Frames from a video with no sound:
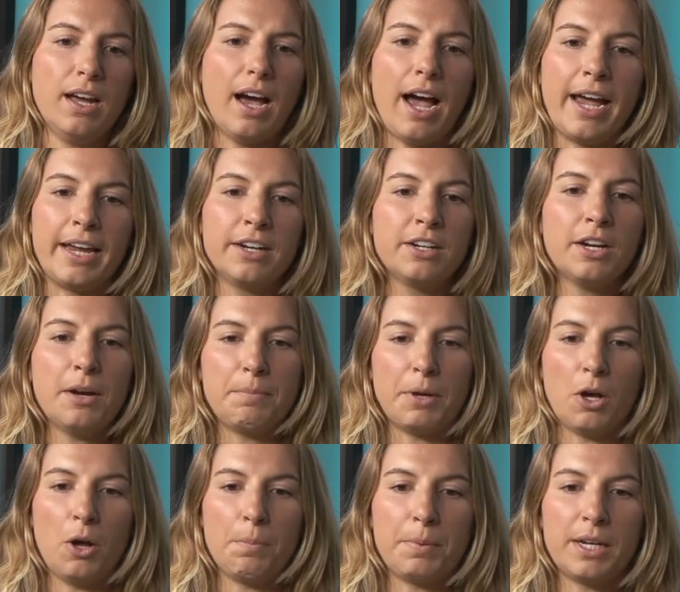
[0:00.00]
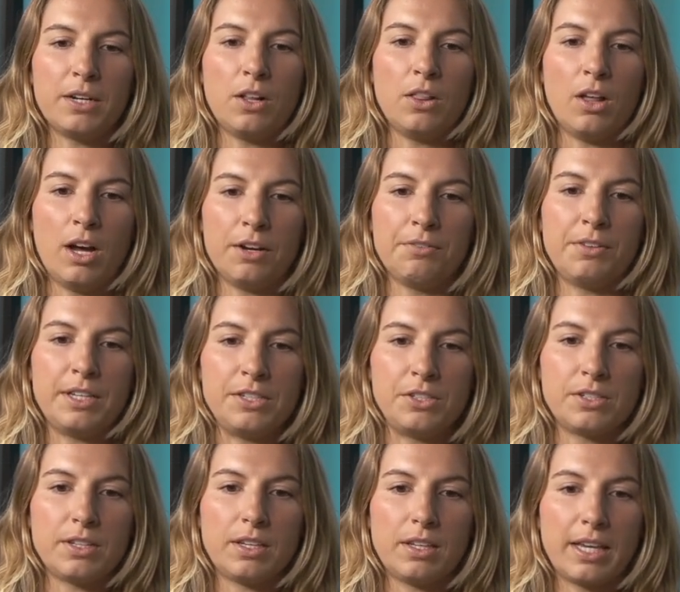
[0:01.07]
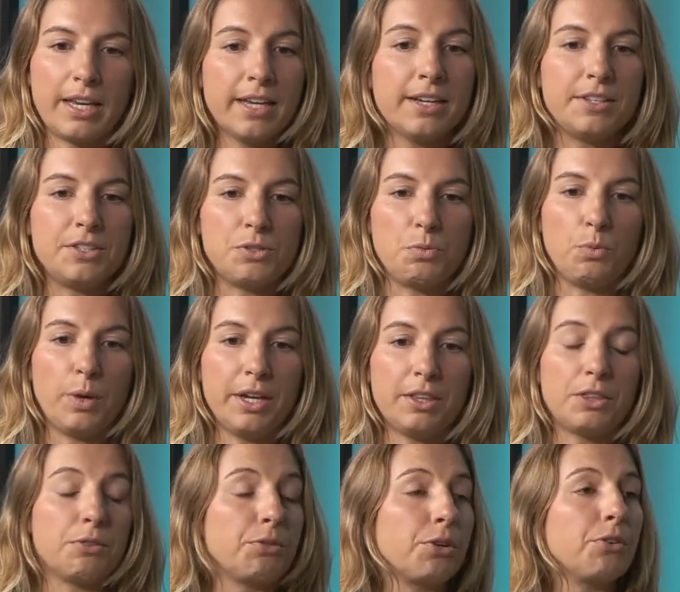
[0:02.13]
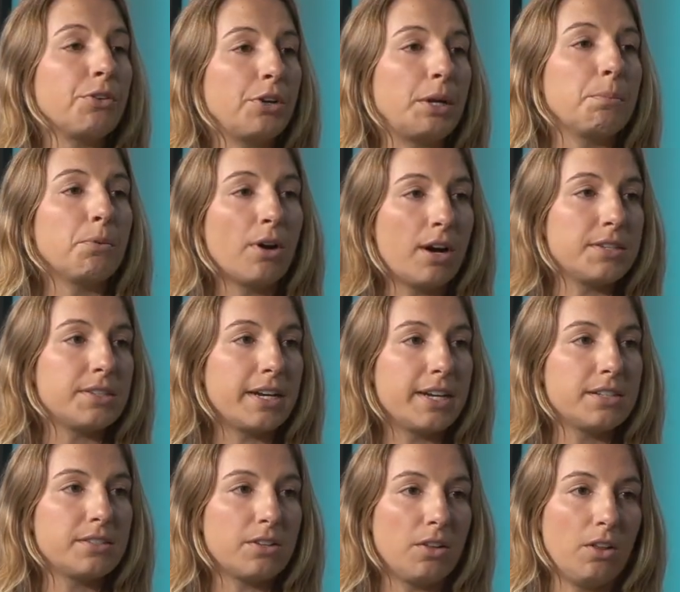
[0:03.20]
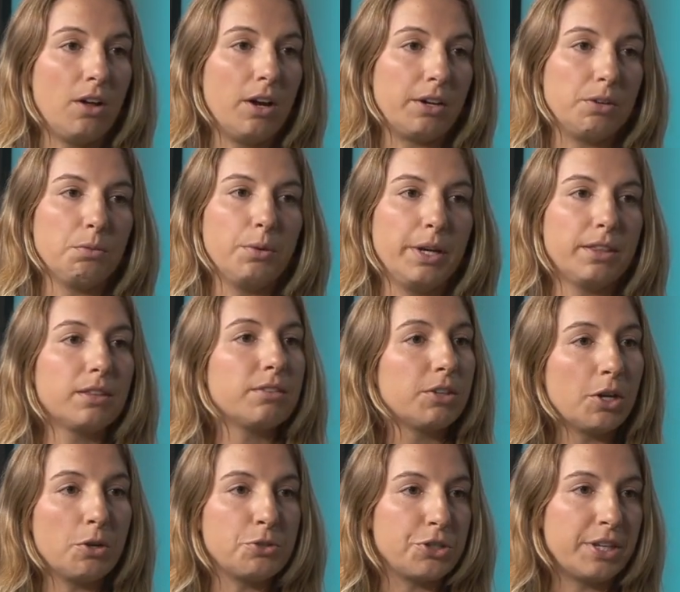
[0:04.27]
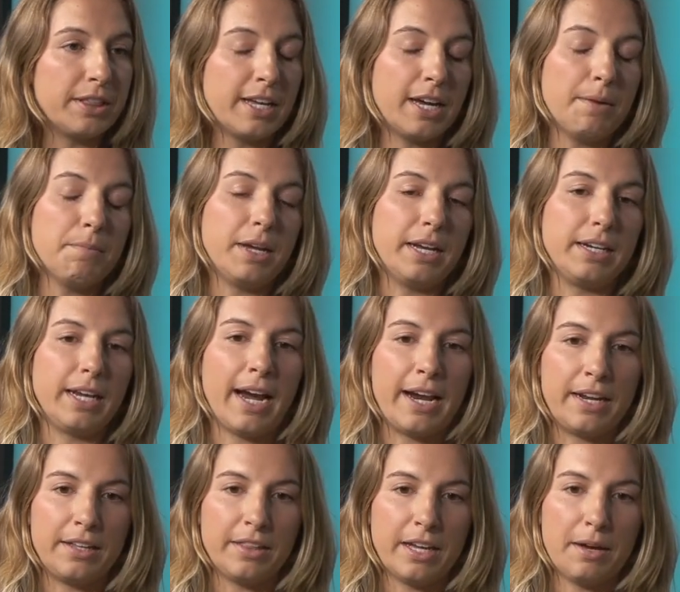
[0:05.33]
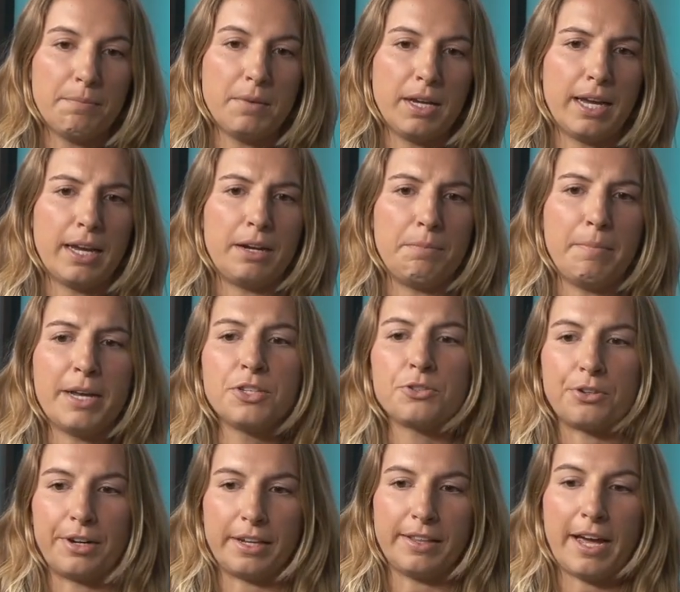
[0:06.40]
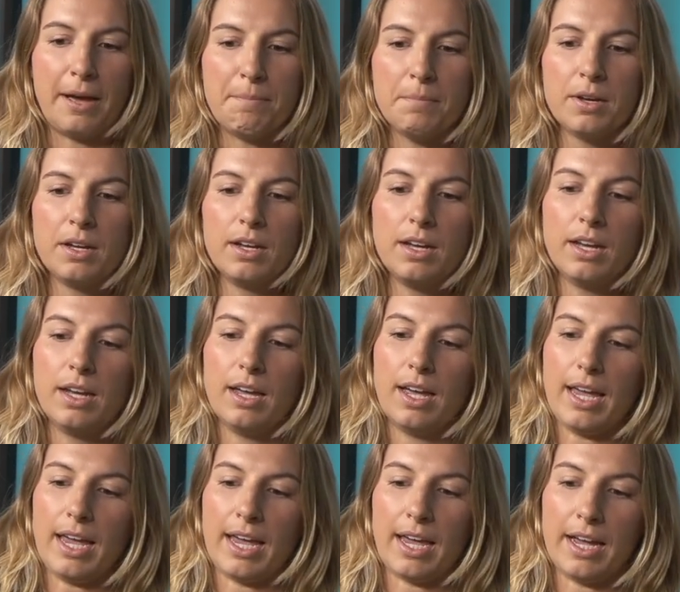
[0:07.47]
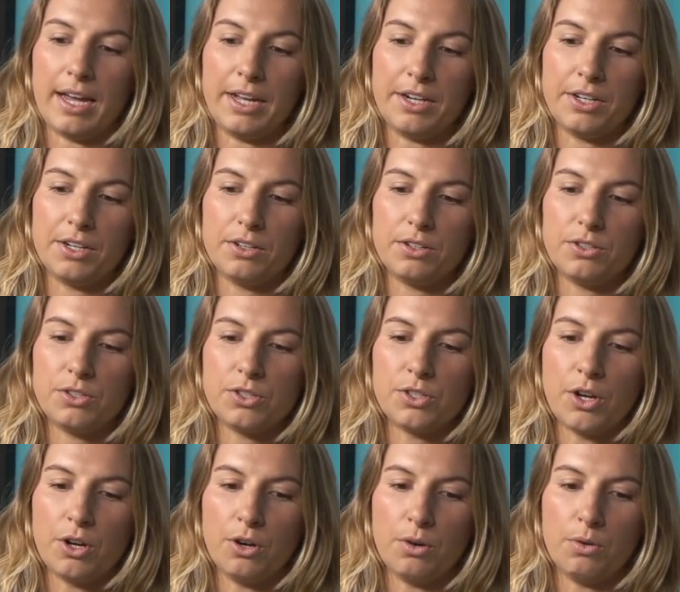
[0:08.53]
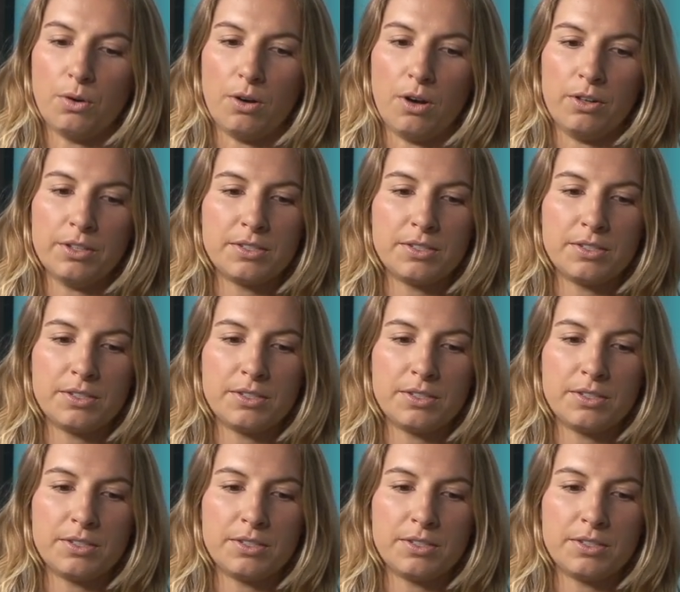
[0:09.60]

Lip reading: I ended up helping a lot of these kids with the recruiting process, along with coaching them and guiding them and mentoring them. And so all of a